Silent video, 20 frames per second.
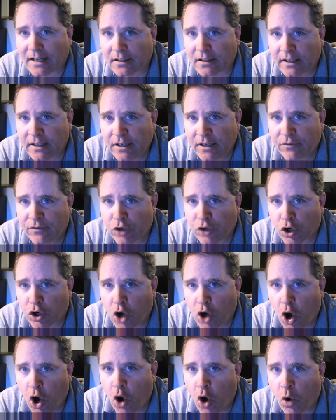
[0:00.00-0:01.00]
leave your
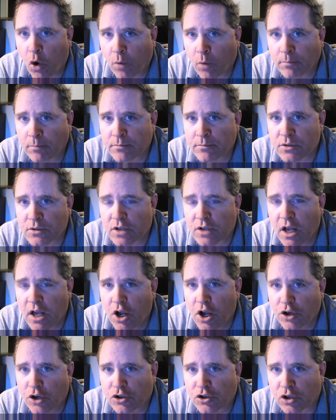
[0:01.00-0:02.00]
homes
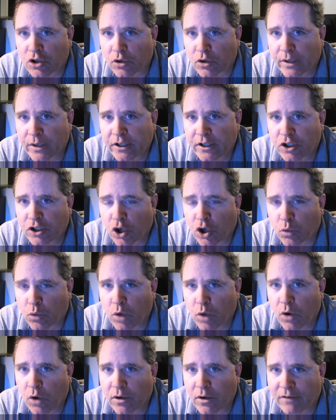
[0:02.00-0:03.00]
during
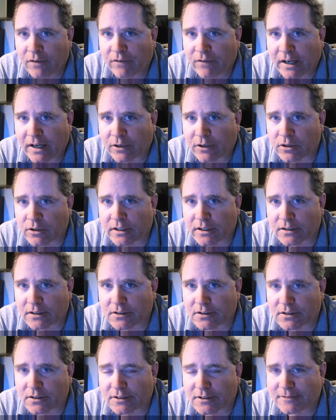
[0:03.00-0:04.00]

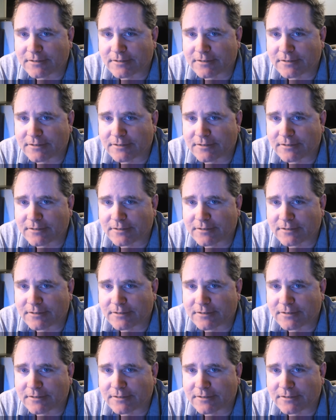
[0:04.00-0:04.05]
coronavirus.